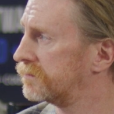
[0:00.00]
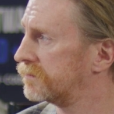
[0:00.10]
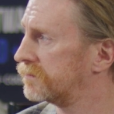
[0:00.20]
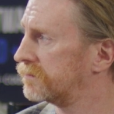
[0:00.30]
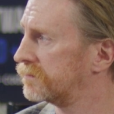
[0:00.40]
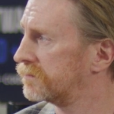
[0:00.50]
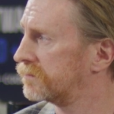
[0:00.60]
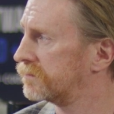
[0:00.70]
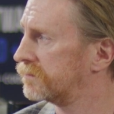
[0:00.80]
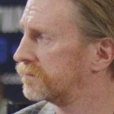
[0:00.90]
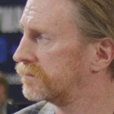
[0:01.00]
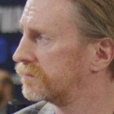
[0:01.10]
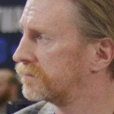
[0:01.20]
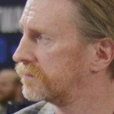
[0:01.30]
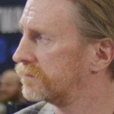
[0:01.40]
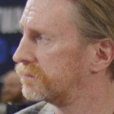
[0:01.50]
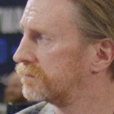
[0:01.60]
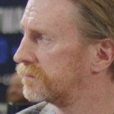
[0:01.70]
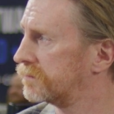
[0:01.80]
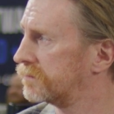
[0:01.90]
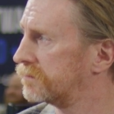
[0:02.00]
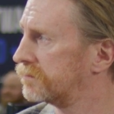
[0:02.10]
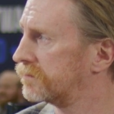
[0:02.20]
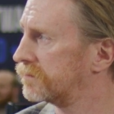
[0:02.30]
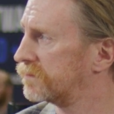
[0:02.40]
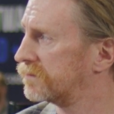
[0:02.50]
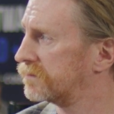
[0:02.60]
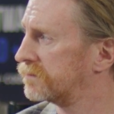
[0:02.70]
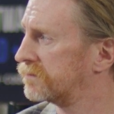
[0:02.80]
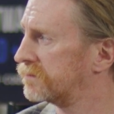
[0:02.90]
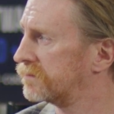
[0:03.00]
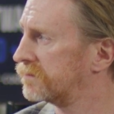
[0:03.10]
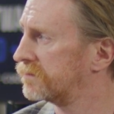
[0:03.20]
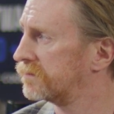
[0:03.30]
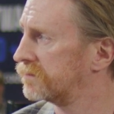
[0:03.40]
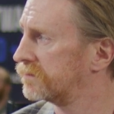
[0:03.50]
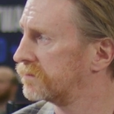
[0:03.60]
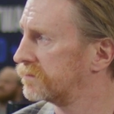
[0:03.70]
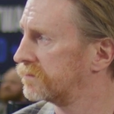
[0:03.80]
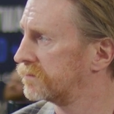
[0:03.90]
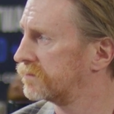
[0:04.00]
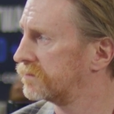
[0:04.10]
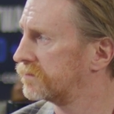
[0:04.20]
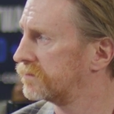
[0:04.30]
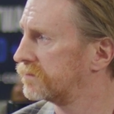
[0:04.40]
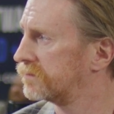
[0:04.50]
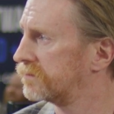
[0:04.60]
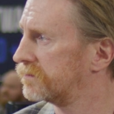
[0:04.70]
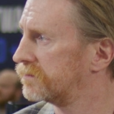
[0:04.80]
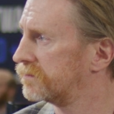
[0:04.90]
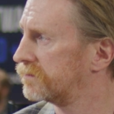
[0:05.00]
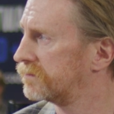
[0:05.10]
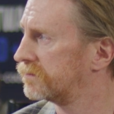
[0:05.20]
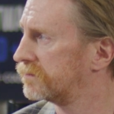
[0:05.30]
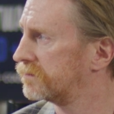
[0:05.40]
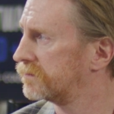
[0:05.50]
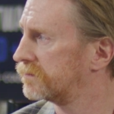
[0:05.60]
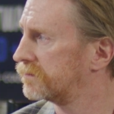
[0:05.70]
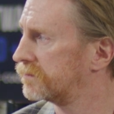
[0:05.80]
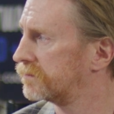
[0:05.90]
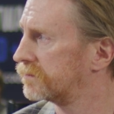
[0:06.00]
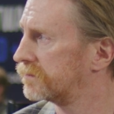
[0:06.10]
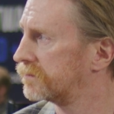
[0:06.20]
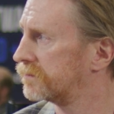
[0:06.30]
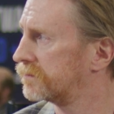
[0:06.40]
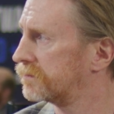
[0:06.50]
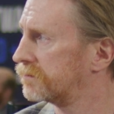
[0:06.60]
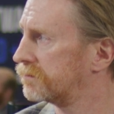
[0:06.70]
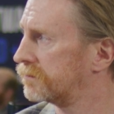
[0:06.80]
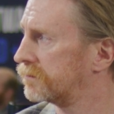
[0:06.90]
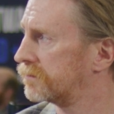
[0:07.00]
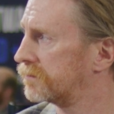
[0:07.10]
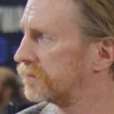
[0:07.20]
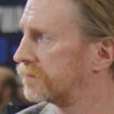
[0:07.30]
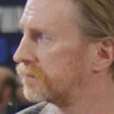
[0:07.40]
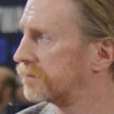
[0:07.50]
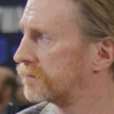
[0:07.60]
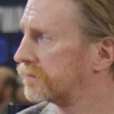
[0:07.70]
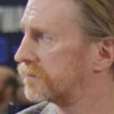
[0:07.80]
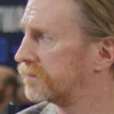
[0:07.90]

No words are spoken by the person on screen.